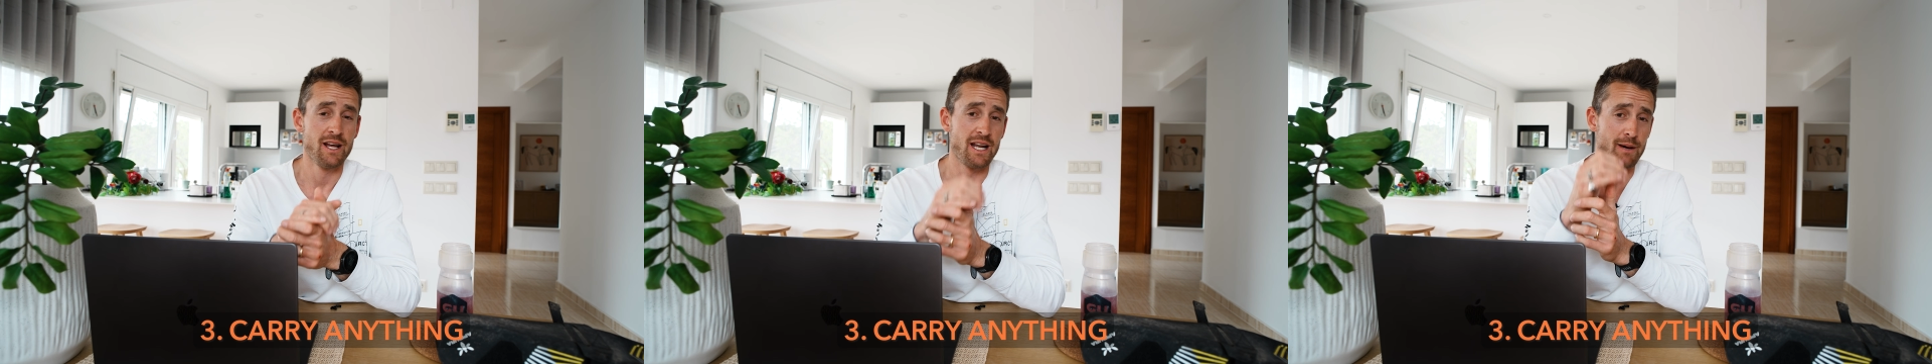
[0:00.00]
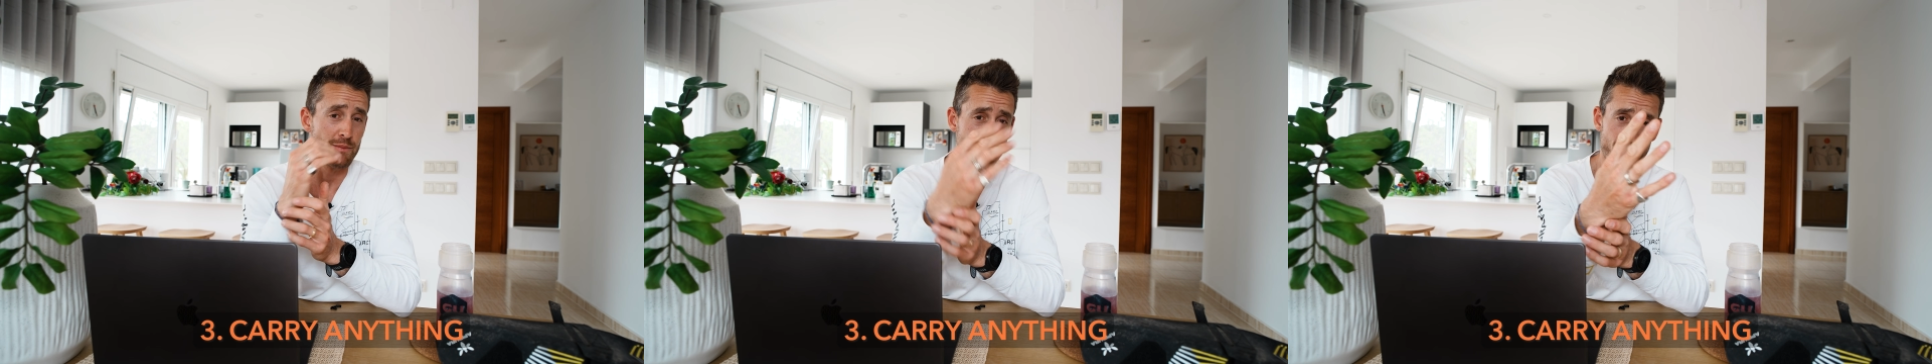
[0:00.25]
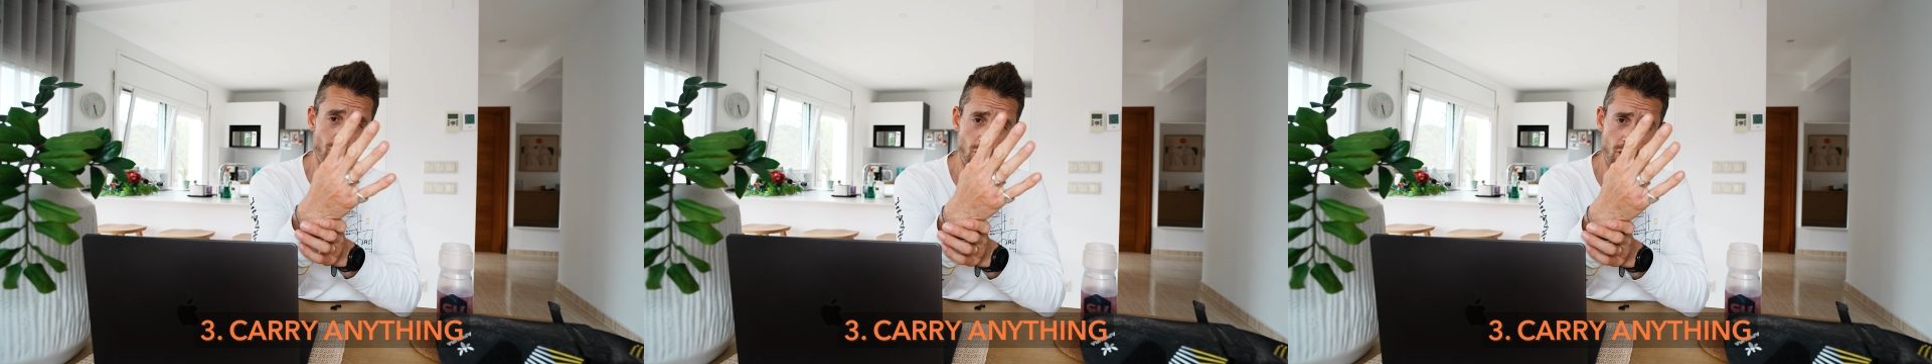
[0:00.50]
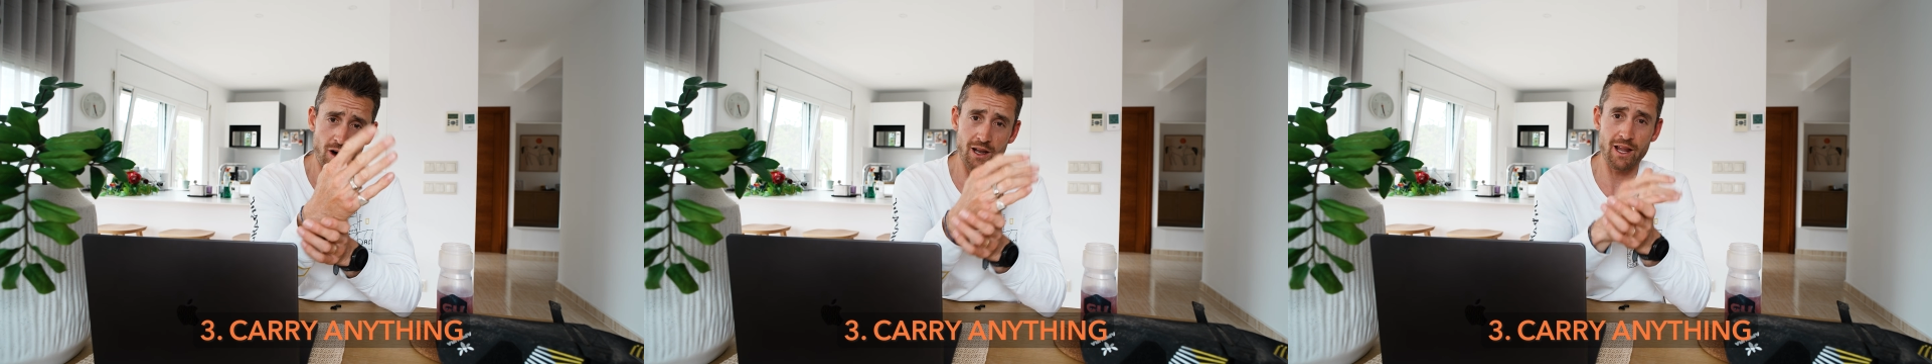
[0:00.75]
Number
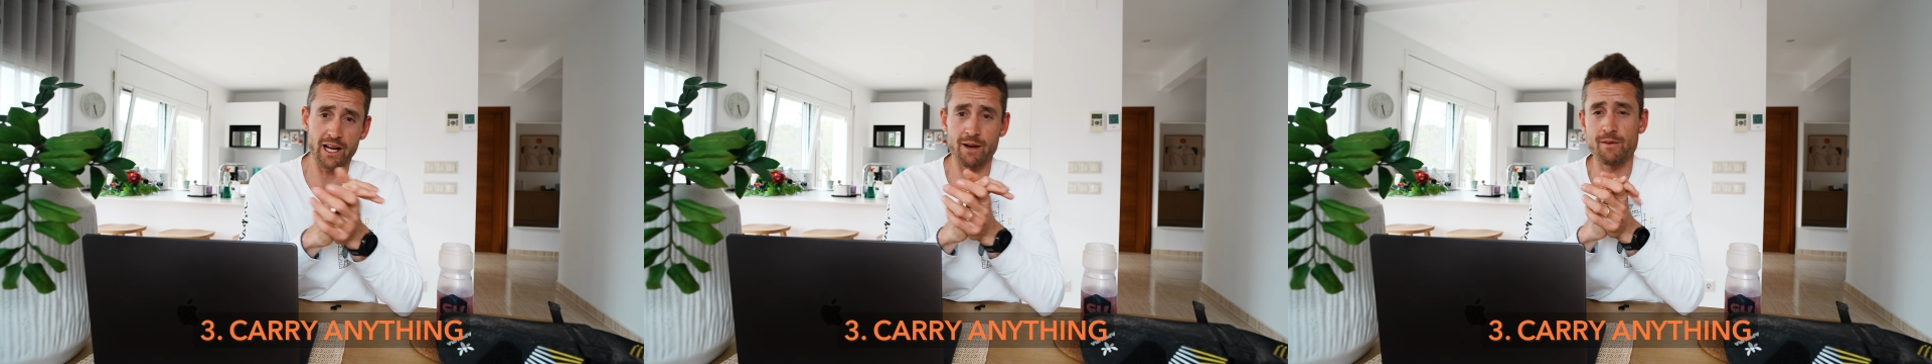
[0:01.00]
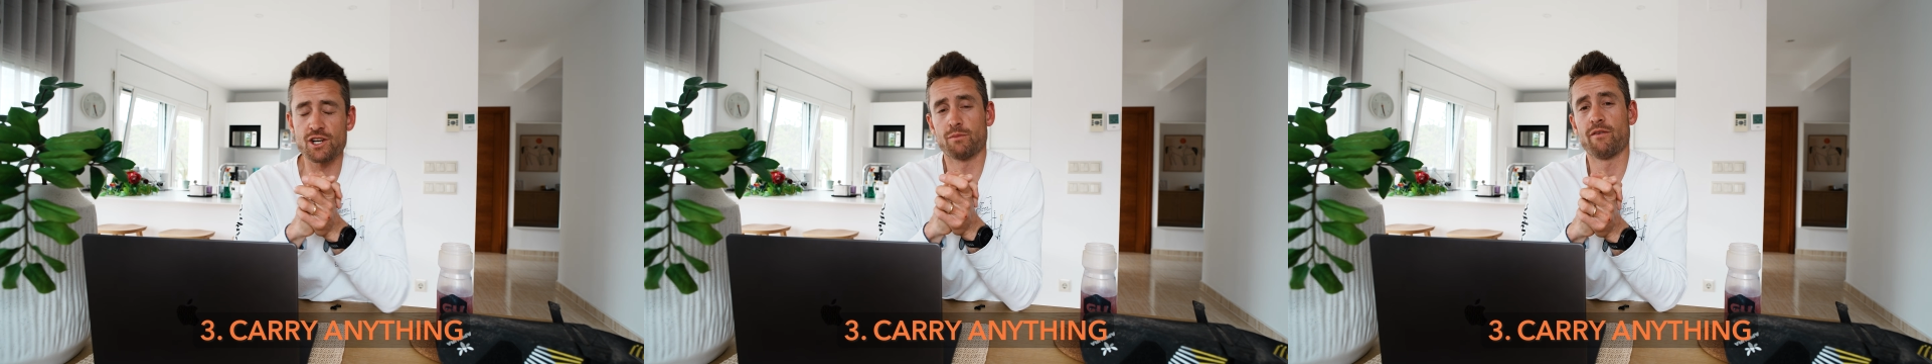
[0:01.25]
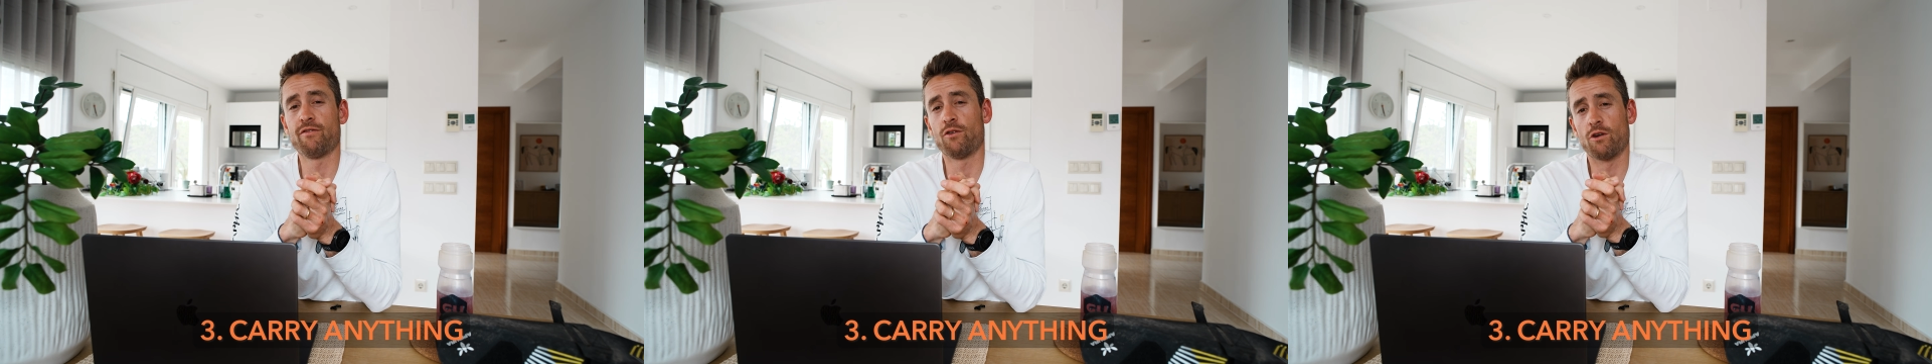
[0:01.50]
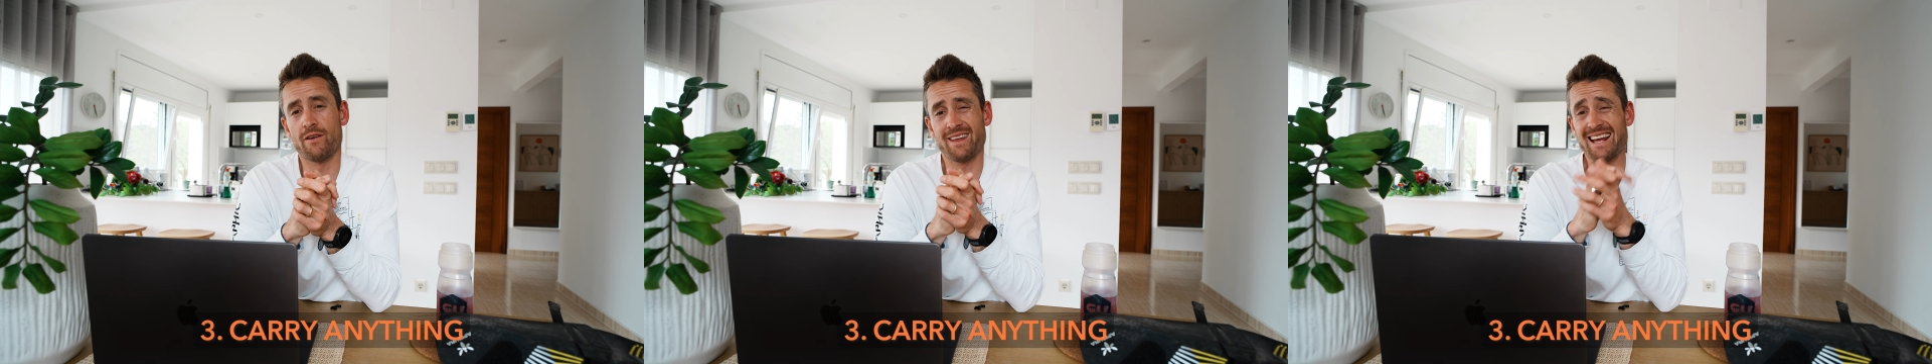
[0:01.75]
4, like I mentioned
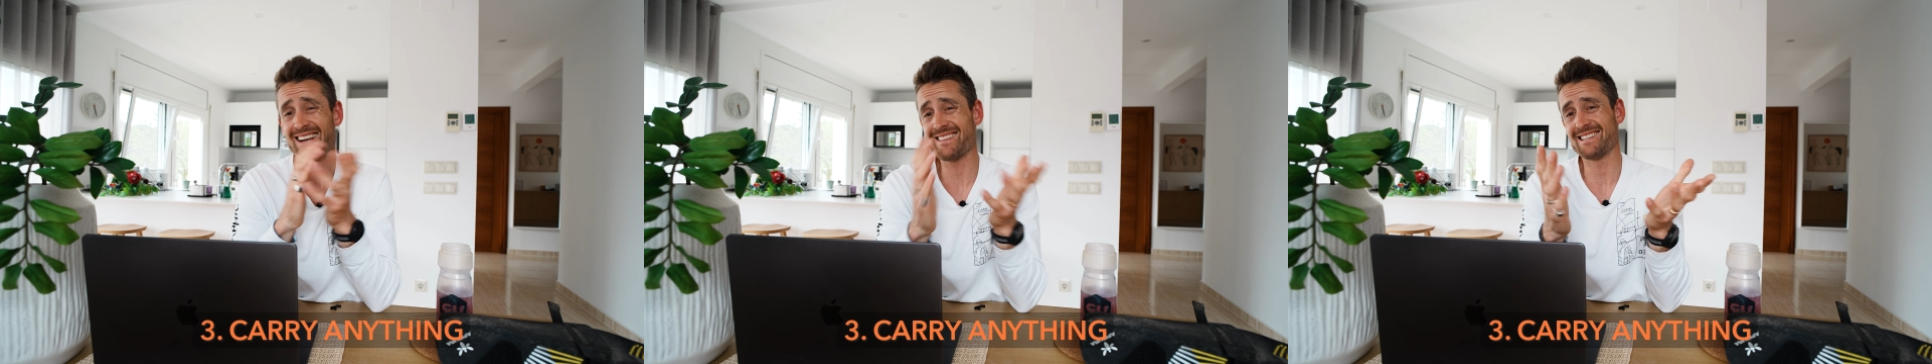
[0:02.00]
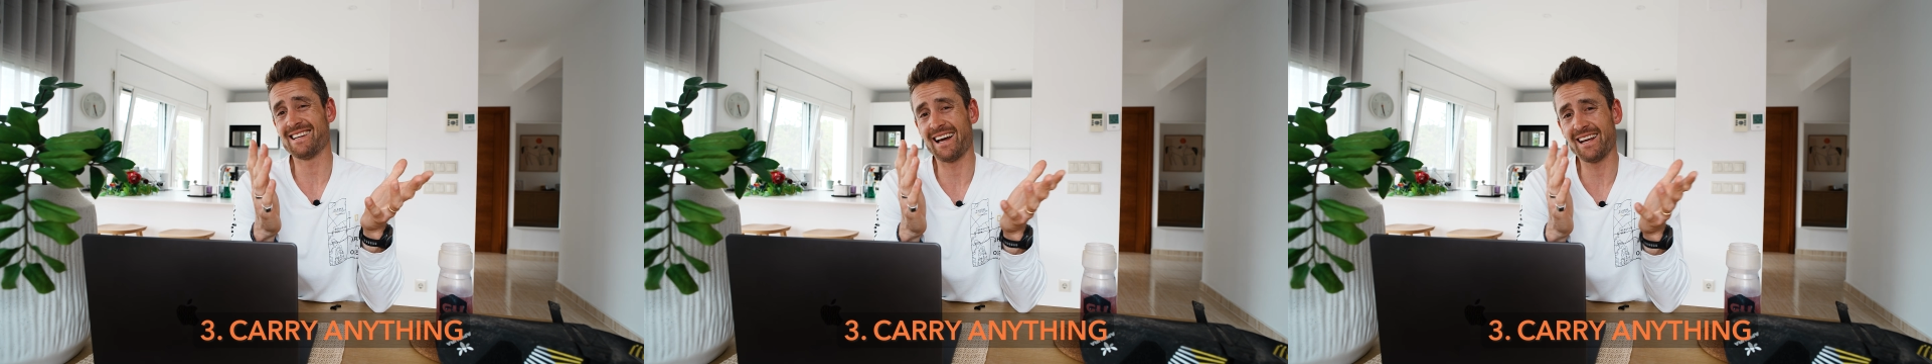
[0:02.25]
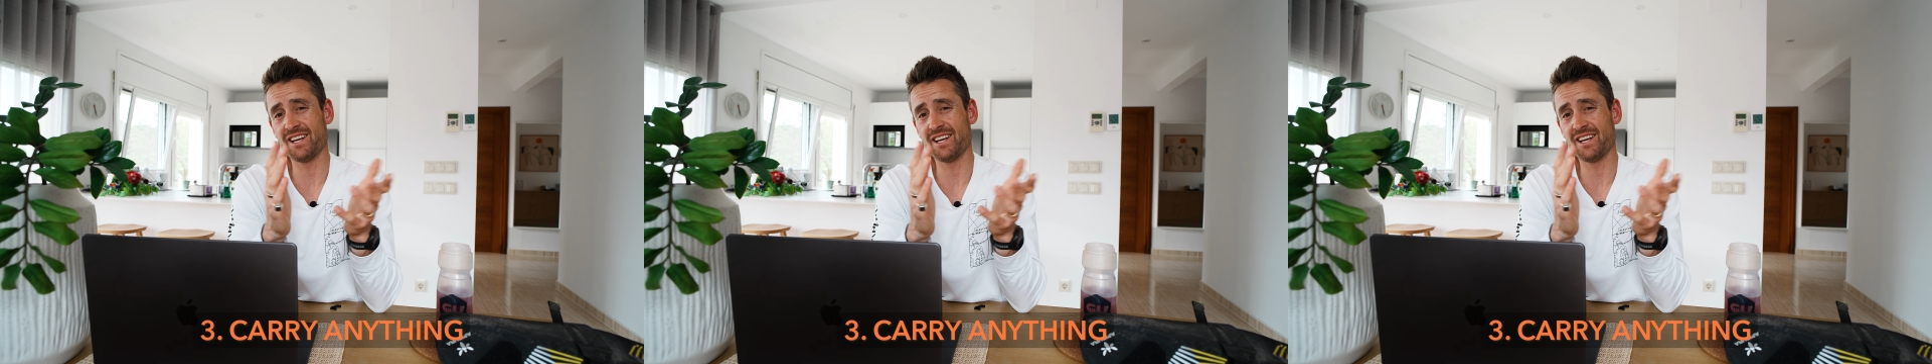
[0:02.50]
before, at the end of the day,